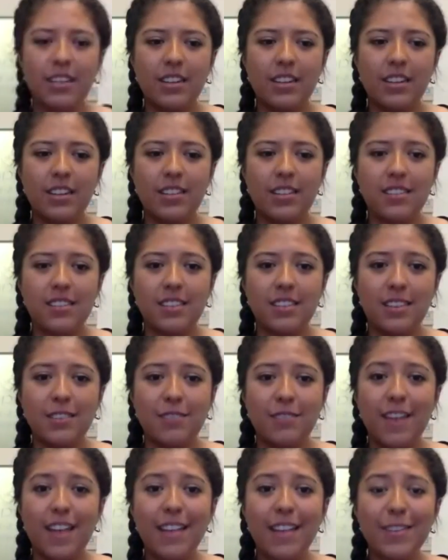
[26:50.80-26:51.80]
is that you
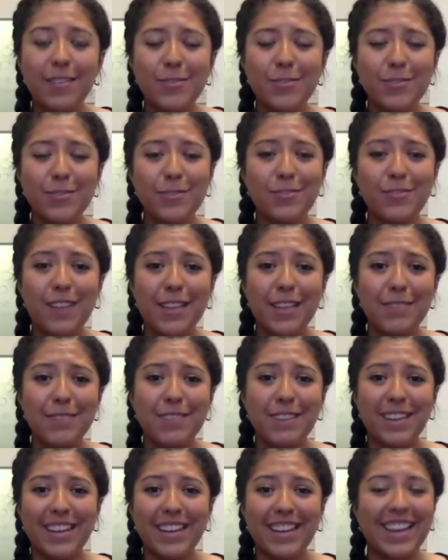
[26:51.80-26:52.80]
value. Do you value
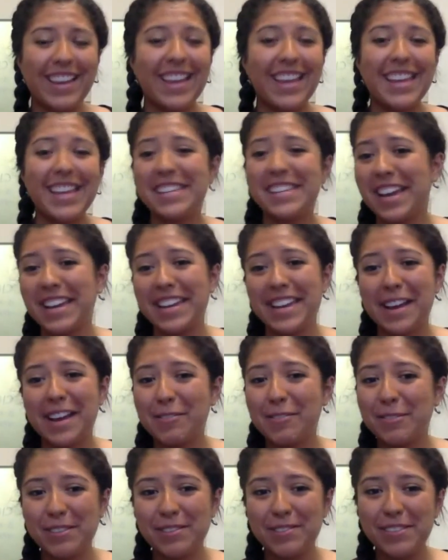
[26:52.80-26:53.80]
getting 9
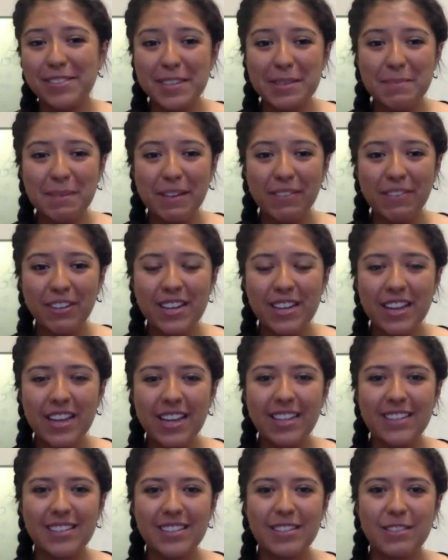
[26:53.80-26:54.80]
hours of sleep every night?